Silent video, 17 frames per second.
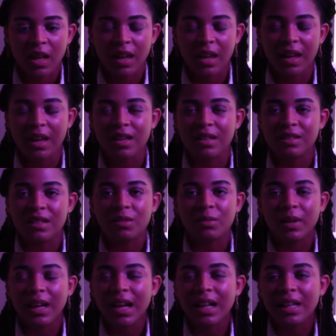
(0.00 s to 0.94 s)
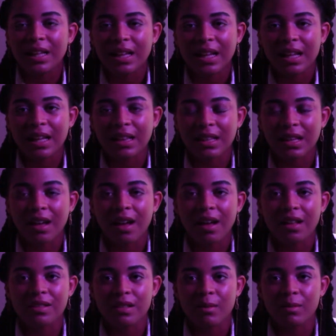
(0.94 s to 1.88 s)
And in reality, the
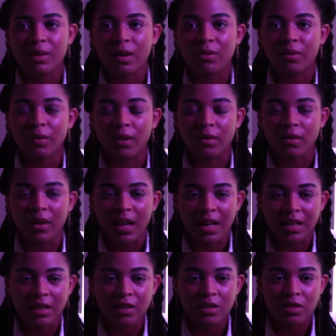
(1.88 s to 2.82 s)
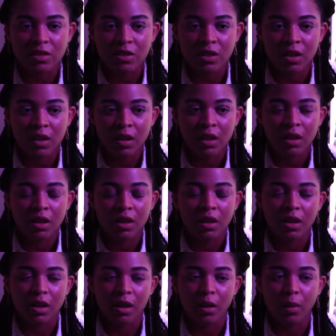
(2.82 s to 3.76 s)
concept of revenge,
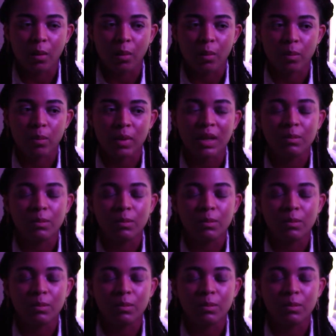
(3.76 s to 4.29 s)
you know, a